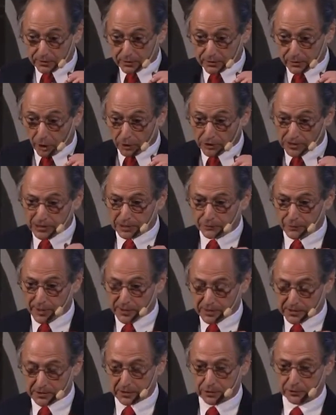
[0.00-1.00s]

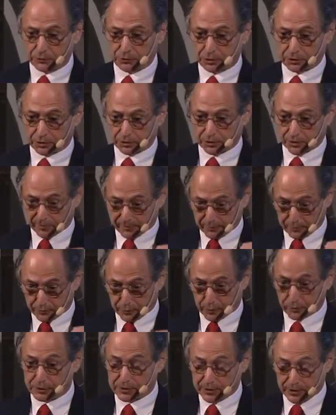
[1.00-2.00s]
concentrated solution of a
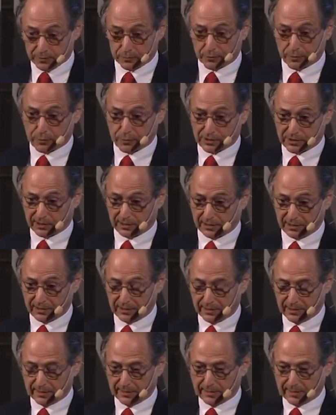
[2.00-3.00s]
protein in water
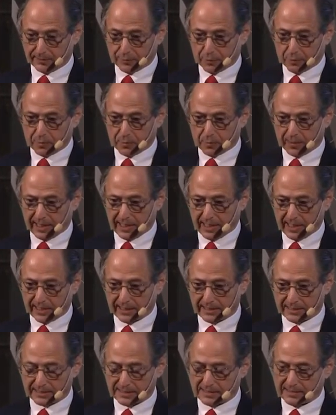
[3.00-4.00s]
probably
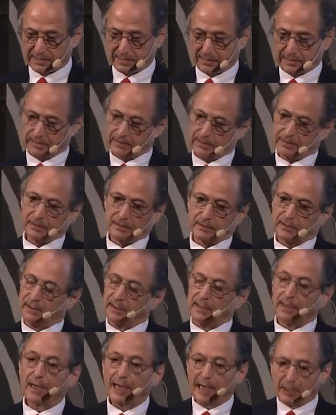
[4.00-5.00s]
has
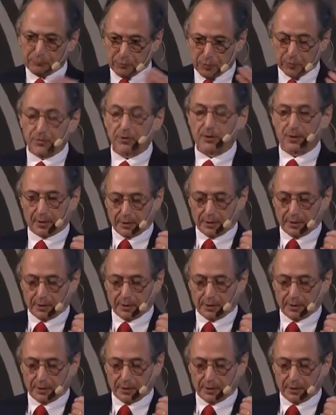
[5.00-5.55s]
100